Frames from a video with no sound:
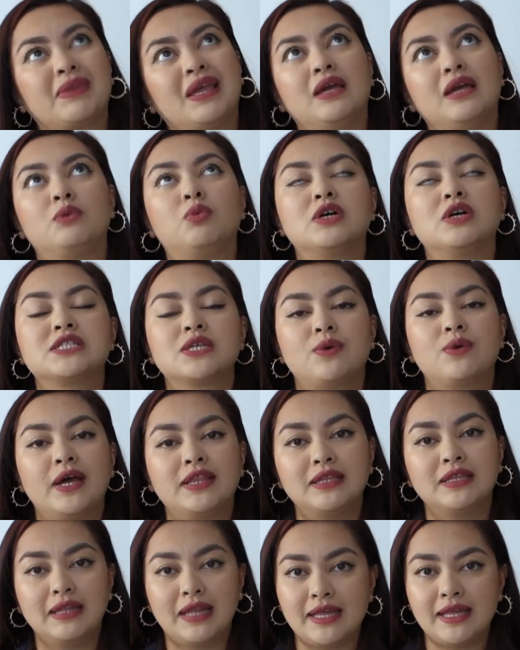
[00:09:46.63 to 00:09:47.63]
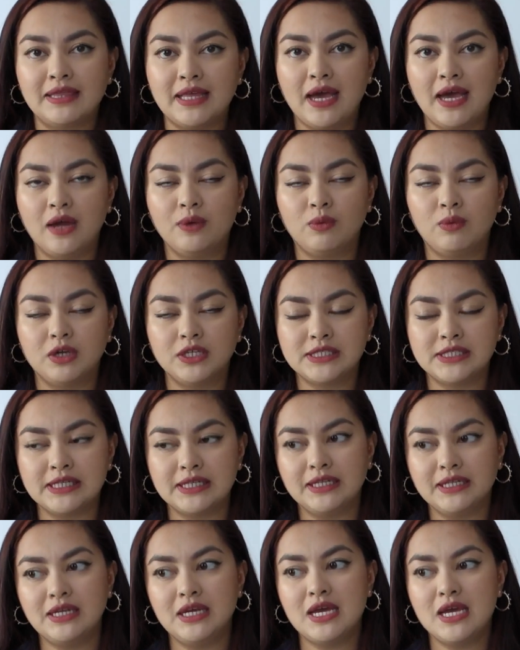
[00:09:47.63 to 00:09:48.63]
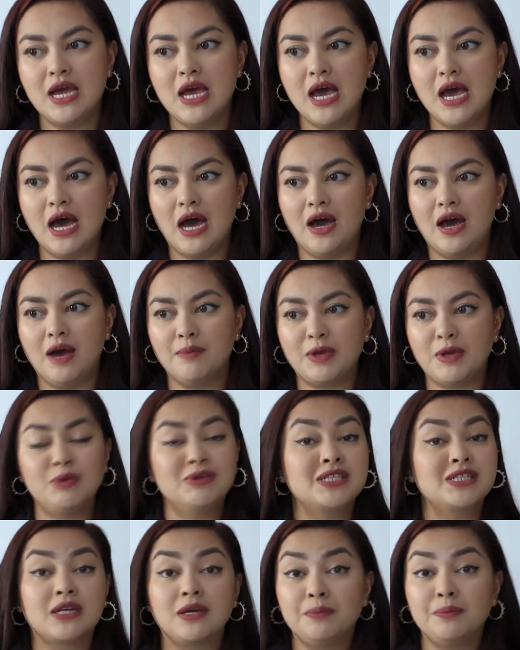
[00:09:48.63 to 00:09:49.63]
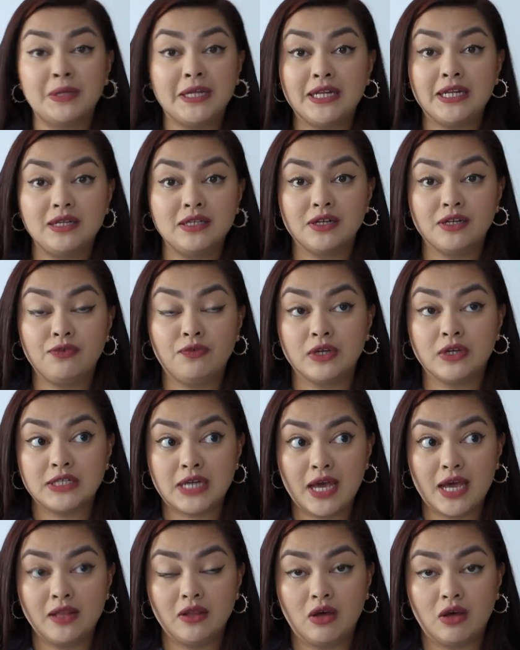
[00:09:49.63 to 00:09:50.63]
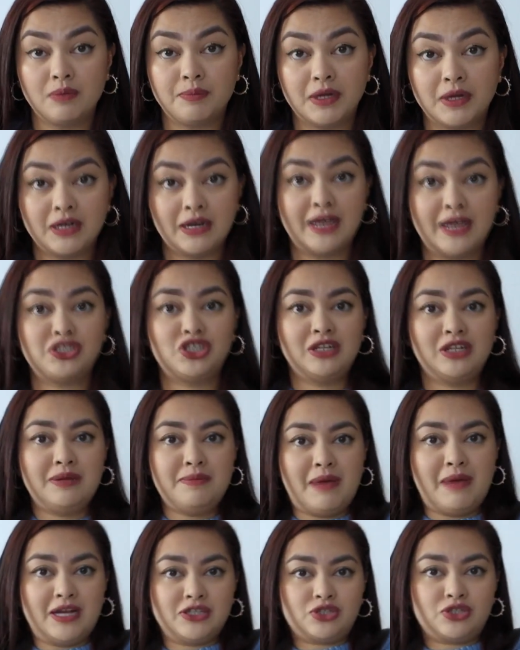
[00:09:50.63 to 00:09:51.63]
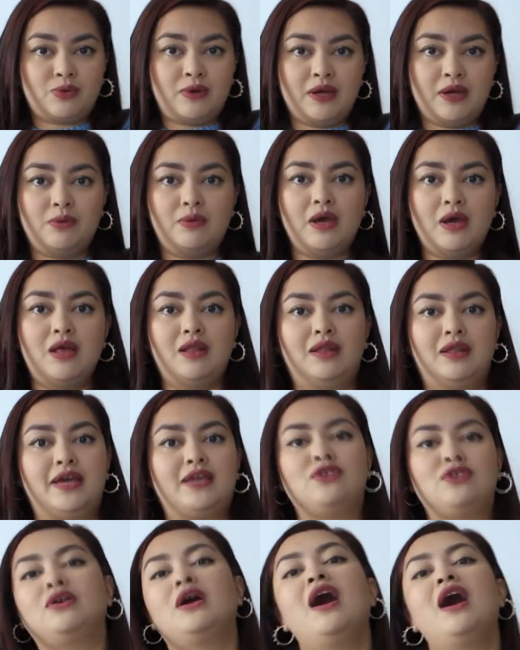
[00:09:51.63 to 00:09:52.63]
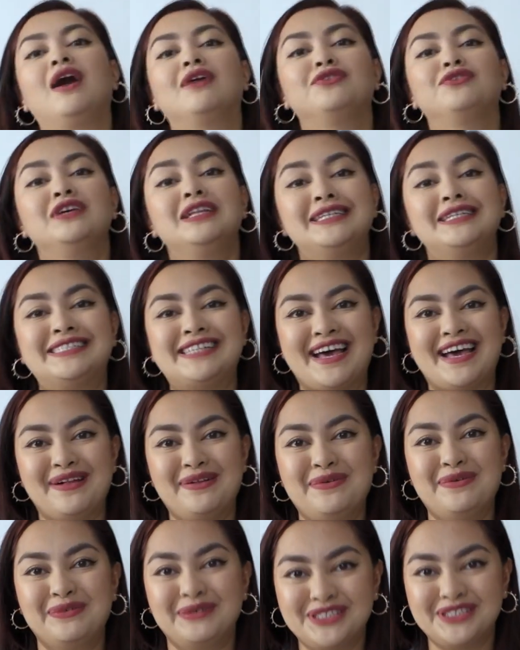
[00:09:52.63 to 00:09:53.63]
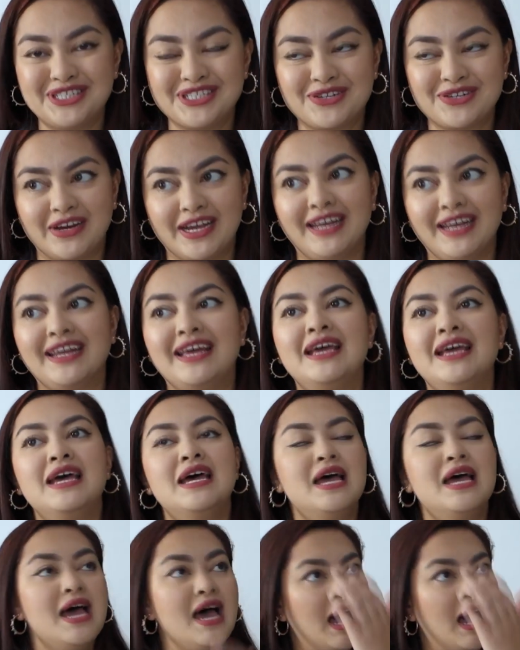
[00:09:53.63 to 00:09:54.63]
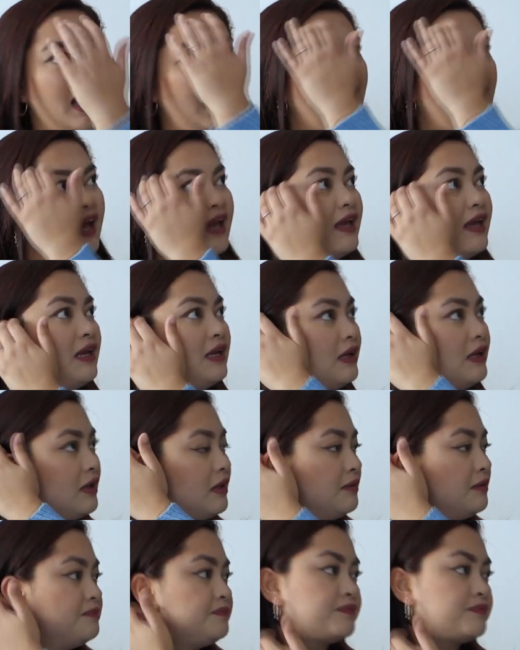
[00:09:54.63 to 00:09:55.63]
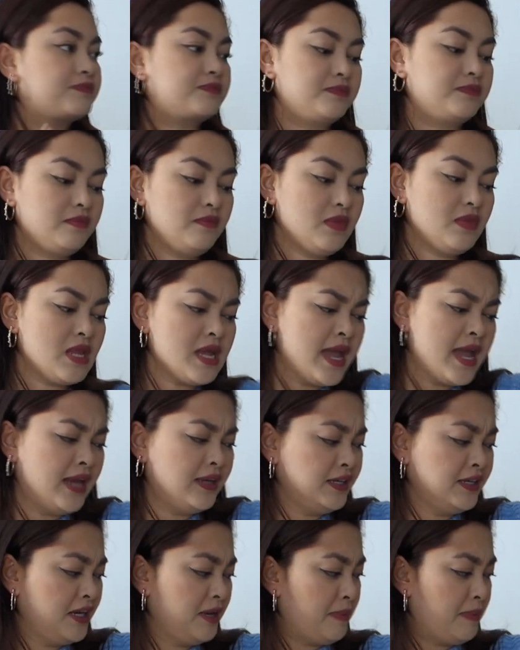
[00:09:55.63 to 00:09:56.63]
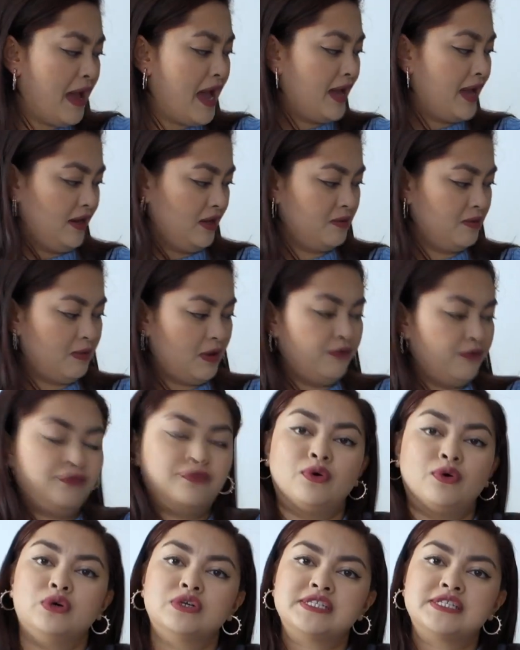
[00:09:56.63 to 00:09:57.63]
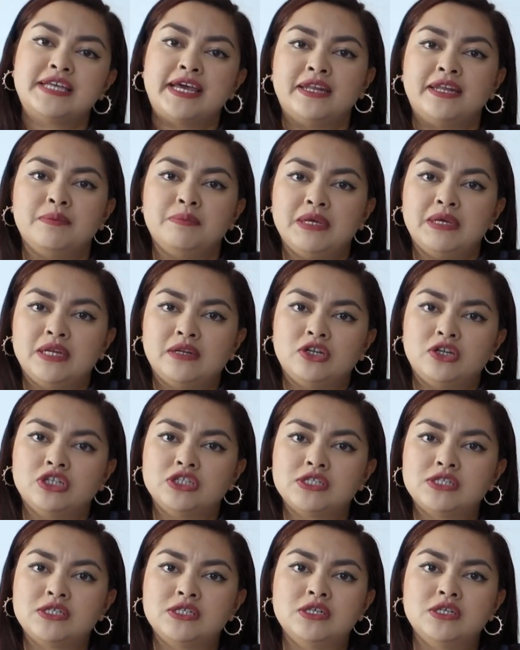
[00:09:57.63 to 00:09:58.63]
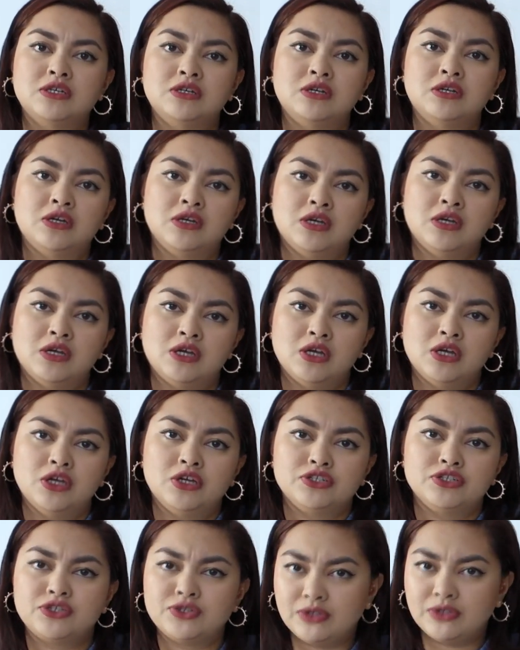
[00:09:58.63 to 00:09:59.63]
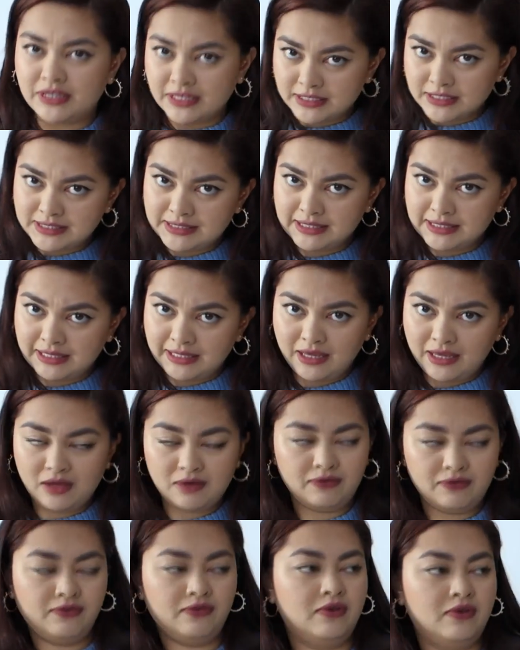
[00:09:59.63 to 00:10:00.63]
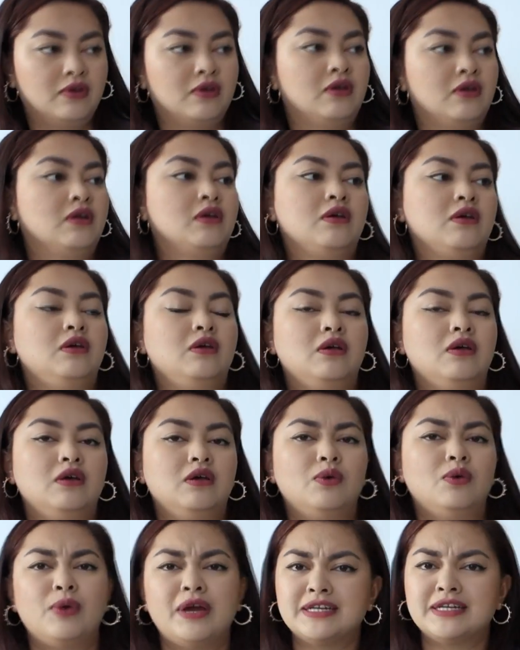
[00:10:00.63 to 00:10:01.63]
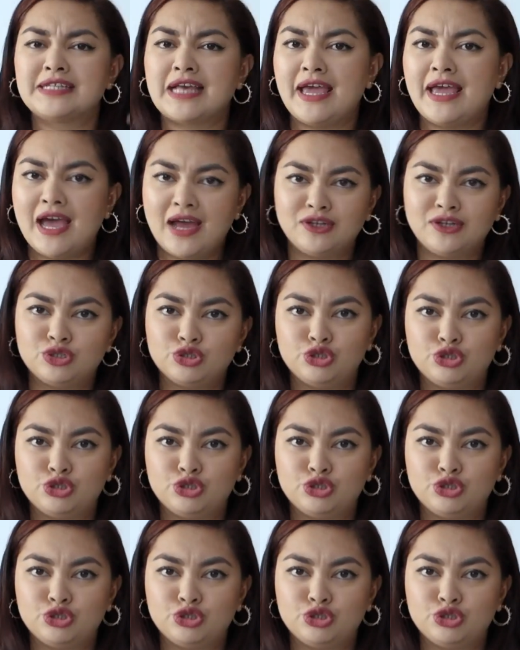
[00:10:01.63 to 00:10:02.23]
it wasn't quite the length I had wanted. It was a completely different dye lot, but it actually matched quite well. Like, you can't really tell, which is great. I ended up adding about 4 centimeters to this sleeve, whereas I had to